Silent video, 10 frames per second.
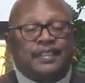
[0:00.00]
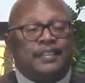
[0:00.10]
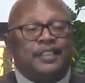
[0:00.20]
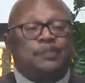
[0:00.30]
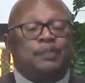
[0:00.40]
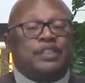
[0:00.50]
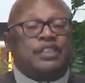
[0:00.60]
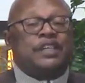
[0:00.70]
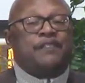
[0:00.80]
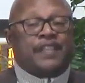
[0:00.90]

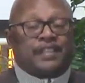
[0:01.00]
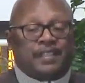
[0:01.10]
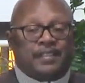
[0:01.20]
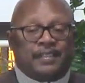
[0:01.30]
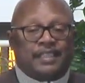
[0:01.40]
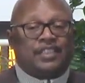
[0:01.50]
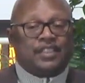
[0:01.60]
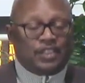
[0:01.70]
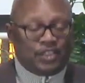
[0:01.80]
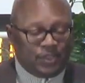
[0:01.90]
Specifically, it's to
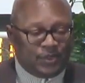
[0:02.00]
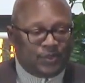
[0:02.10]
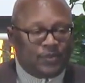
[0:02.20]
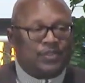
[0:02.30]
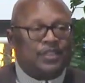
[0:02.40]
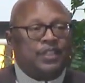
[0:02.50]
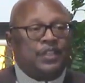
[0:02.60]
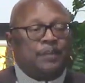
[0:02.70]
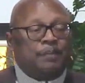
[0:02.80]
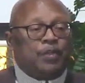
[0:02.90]
the Jews,
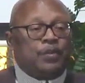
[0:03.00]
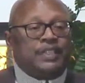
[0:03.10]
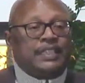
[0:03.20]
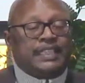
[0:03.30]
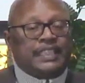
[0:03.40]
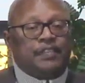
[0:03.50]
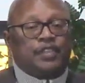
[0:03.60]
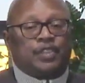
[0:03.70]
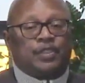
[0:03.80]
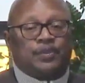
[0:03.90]
but who did he give it
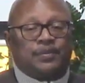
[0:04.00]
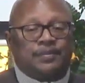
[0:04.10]
to?